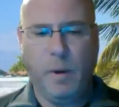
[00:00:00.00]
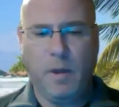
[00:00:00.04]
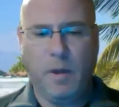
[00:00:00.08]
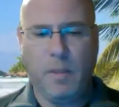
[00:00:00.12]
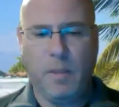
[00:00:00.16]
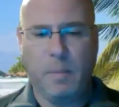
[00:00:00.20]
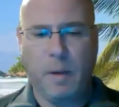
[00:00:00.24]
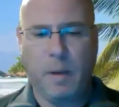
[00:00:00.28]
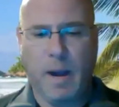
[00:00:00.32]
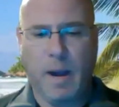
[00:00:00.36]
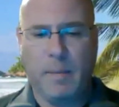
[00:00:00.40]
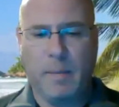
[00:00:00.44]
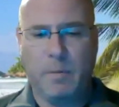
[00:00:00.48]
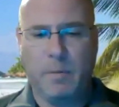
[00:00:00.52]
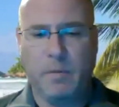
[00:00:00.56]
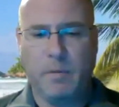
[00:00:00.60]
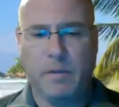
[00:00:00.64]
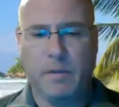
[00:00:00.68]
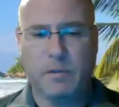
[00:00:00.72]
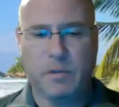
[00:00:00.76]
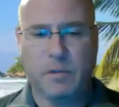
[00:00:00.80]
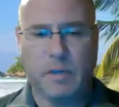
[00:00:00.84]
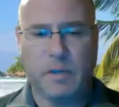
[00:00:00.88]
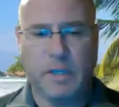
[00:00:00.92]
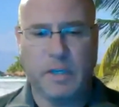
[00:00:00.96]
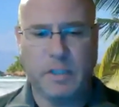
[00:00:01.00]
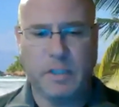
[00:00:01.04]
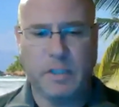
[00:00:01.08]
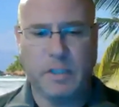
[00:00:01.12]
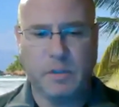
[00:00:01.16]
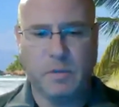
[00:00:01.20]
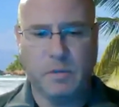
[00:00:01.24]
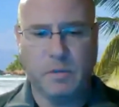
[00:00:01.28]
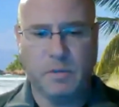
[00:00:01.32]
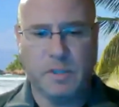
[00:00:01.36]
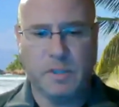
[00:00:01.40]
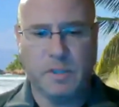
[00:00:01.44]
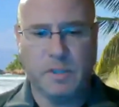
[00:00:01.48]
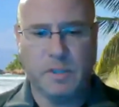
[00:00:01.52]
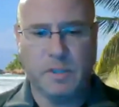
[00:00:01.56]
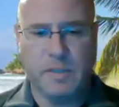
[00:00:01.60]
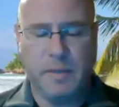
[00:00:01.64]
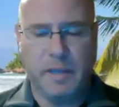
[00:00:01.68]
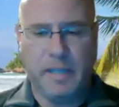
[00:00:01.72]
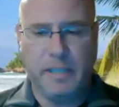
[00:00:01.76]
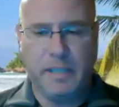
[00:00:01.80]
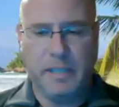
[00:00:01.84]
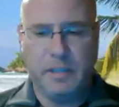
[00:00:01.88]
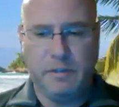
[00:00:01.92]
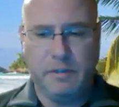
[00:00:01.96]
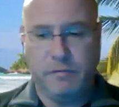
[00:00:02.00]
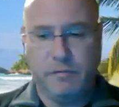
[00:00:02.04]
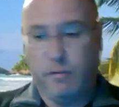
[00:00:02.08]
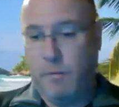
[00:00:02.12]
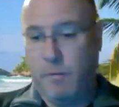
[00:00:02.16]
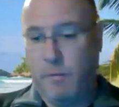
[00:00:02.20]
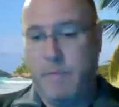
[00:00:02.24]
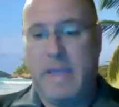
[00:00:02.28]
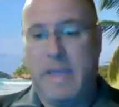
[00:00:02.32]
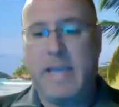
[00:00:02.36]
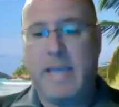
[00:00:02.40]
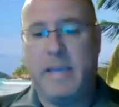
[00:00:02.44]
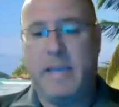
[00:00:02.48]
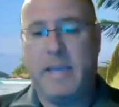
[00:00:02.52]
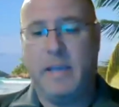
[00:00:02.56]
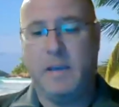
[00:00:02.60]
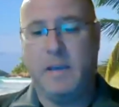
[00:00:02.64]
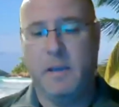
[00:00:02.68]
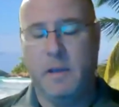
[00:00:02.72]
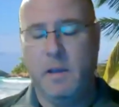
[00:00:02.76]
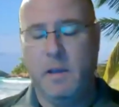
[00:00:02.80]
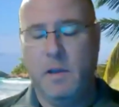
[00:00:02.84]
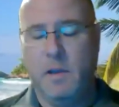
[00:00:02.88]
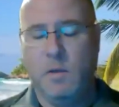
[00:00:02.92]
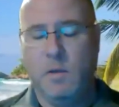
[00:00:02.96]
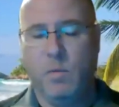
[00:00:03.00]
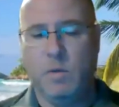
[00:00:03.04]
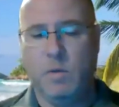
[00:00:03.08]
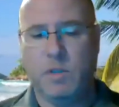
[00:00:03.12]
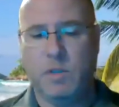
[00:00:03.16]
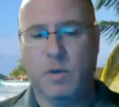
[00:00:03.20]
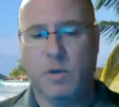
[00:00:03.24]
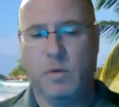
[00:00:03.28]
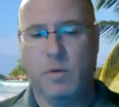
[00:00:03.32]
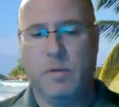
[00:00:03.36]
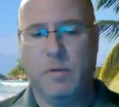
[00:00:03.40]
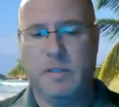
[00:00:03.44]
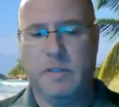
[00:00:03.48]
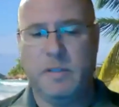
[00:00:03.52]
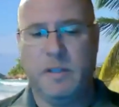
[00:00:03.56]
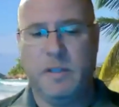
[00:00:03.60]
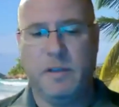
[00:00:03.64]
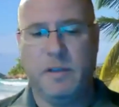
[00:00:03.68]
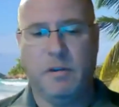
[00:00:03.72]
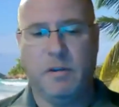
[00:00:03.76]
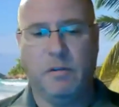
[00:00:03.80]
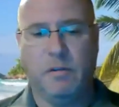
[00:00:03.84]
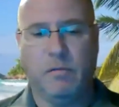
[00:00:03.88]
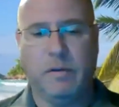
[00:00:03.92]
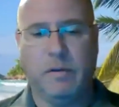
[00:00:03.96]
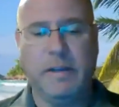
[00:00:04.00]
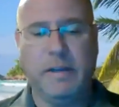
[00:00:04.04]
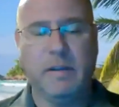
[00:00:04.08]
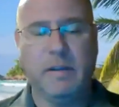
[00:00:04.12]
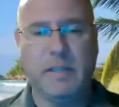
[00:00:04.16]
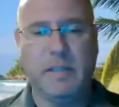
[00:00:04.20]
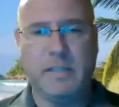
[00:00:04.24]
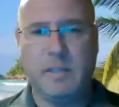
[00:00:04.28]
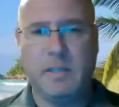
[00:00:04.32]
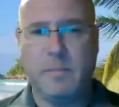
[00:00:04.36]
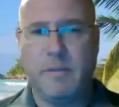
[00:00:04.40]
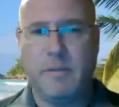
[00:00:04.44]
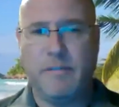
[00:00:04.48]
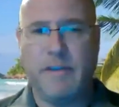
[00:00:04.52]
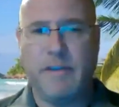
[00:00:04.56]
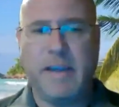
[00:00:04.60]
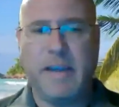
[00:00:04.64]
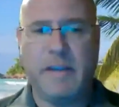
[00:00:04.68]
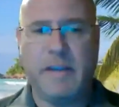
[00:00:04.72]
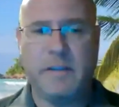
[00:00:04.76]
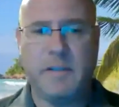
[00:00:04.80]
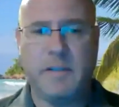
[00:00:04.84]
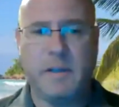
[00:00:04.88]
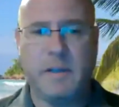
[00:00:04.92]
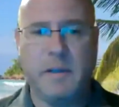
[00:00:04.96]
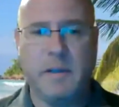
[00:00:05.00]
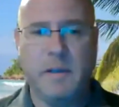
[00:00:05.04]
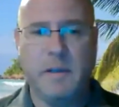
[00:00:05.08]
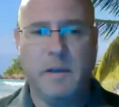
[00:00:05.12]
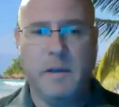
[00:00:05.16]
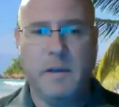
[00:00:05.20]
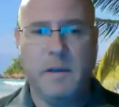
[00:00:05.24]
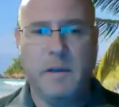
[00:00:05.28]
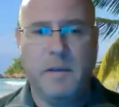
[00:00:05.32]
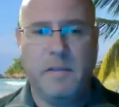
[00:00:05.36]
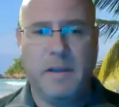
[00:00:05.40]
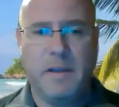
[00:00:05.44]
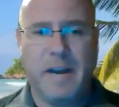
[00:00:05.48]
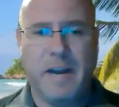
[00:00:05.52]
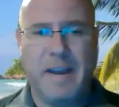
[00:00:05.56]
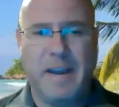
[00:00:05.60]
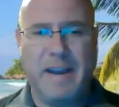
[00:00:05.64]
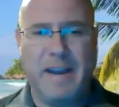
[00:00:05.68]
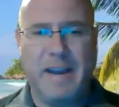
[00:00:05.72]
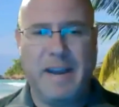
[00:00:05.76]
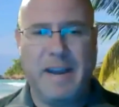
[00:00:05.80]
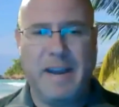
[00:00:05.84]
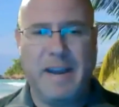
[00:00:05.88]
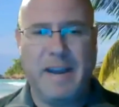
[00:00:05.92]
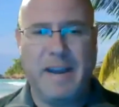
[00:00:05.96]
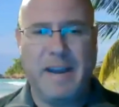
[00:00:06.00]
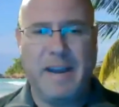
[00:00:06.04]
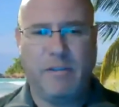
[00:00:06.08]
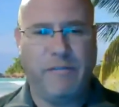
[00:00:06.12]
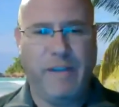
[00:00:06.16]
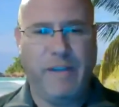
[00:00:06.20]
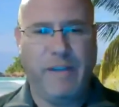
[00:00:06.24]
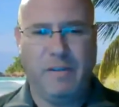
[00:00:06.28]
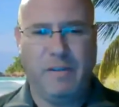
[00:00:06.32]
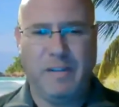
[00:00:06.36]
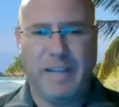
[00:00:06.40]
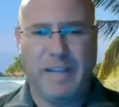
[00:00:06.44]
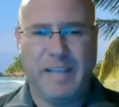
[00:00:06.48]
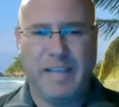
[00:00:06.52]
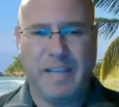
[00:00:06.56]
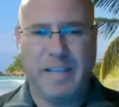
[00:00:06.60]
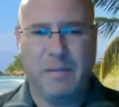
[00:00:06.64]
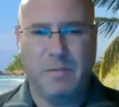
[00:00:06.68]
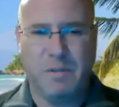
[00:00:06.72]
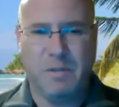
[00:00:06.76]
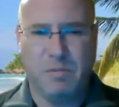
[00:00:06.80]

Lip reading: part of the problem with traditional simulation for me was always the realism effect, that I never felt